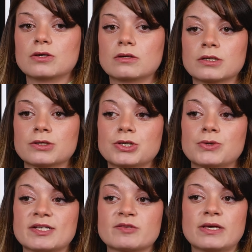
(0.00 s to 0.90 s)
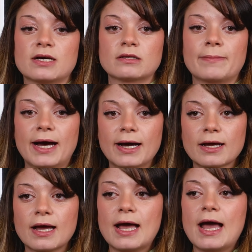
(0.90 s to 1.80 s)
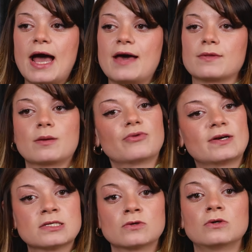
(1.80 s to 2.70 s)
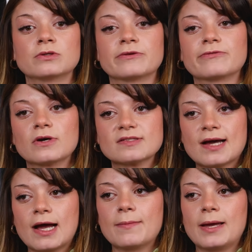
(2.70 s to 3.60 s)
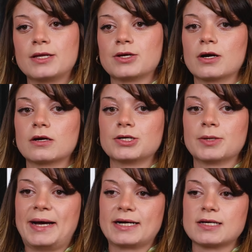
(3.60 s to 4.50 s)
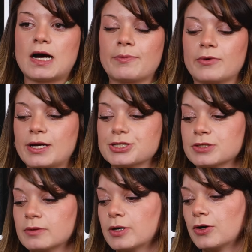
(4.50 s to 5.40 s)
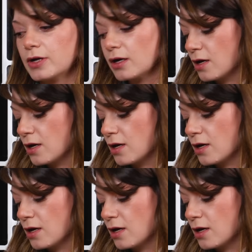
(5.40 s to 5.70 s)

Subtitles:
USB on the back. And then press and hold the fourth time, and you're back to operational mode.